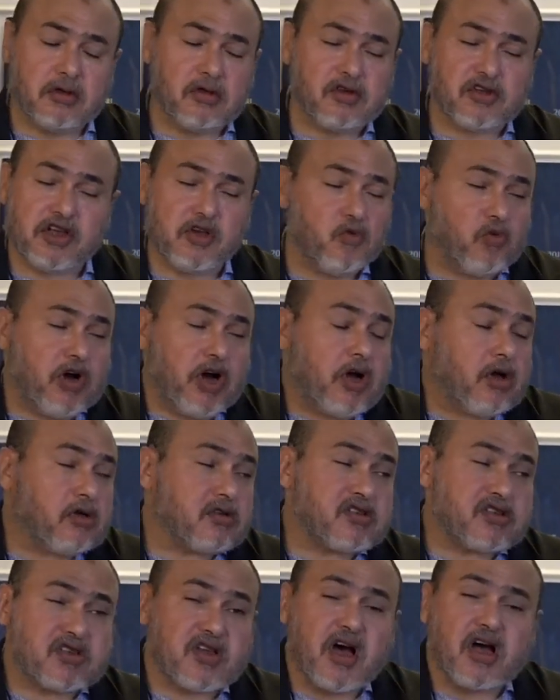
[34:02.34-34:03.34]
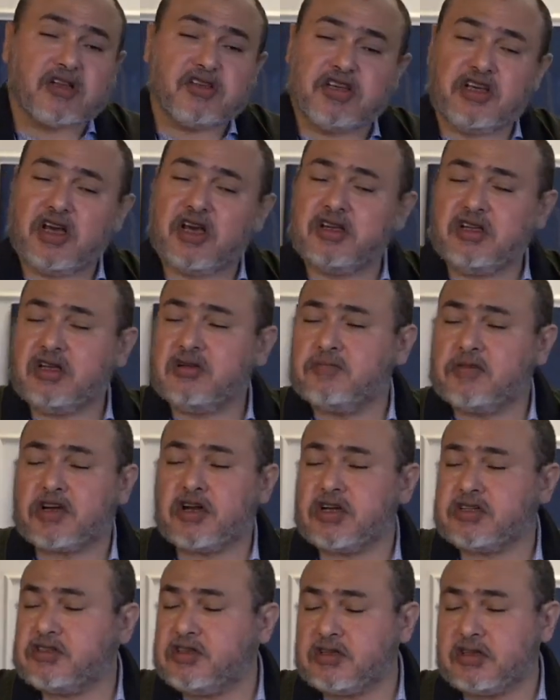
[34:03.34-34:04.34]
they want Saudi and
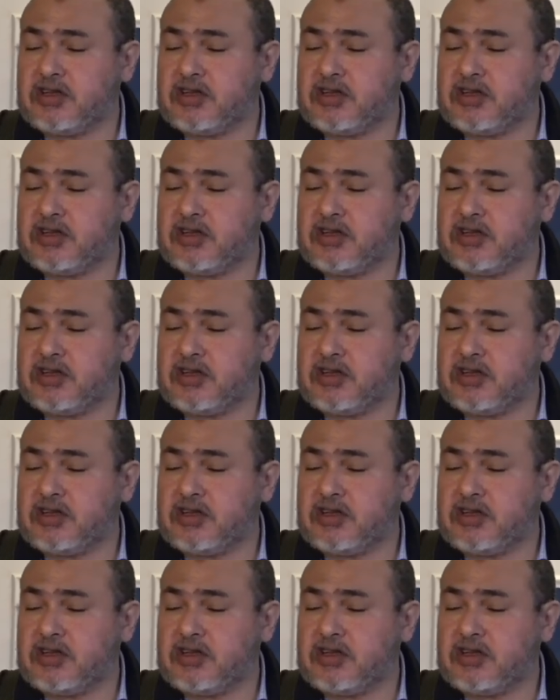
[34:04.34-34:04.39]
Emirati